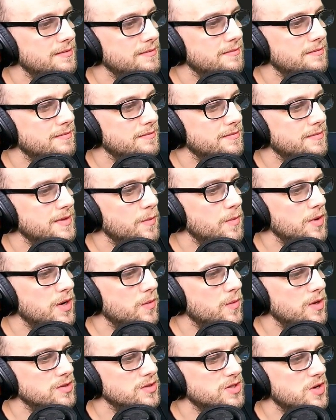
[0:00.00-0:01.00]
Then we're going to
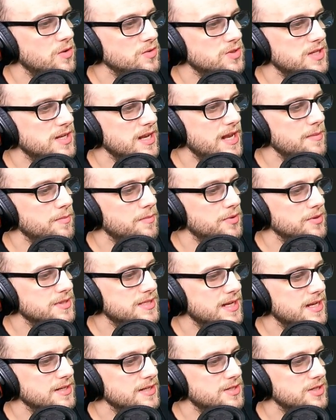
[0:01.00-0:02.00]
want to go to the input
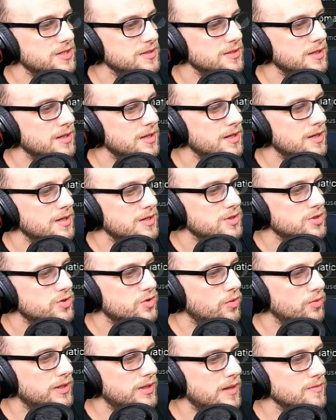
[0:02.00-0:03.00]
section,
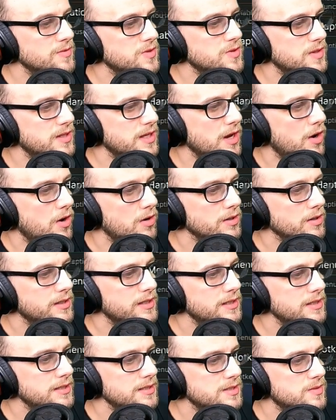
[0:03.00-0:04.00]
scroll down to the
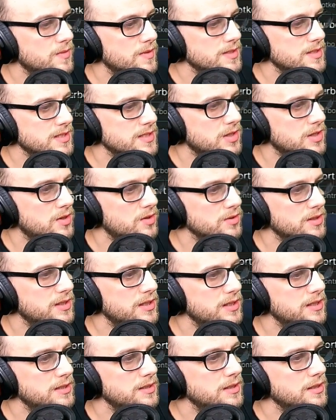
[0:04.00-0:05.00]
hotkeys where it says
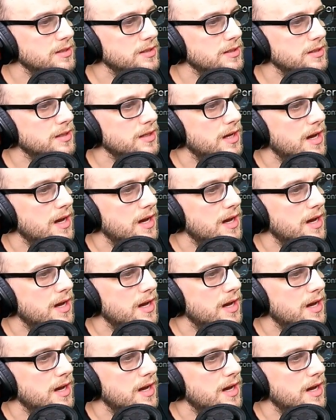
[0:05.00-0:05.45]
hotkey, and